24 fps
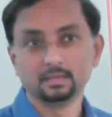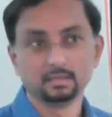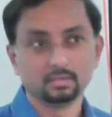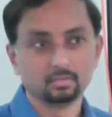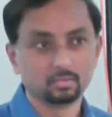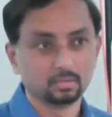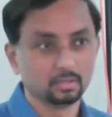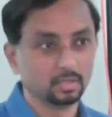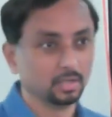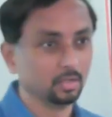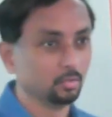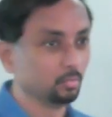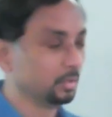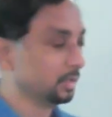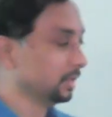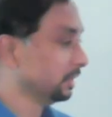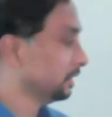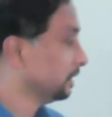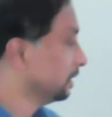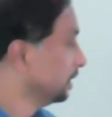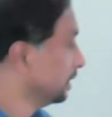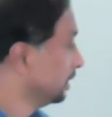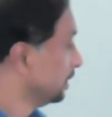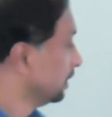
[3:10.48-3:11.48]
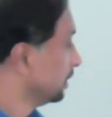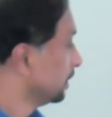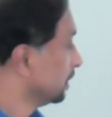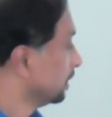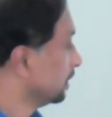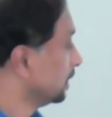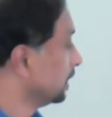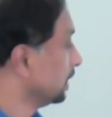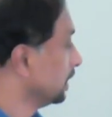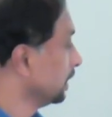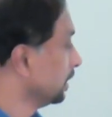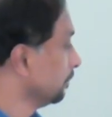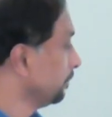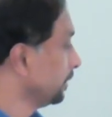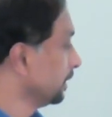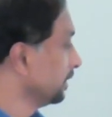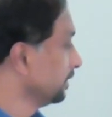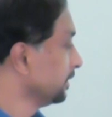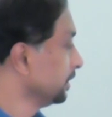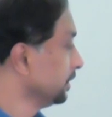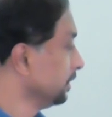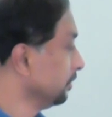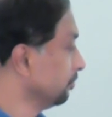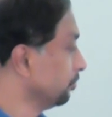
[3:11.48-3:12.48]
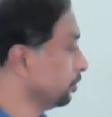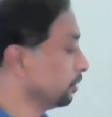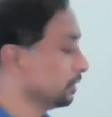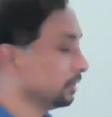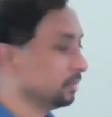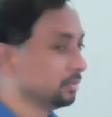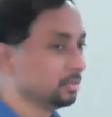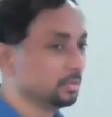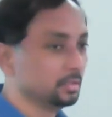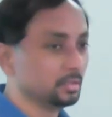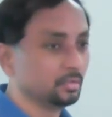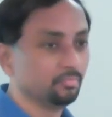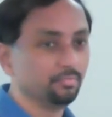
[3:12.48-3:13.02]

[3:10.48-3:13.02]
So that is what Anapanasati focuses on,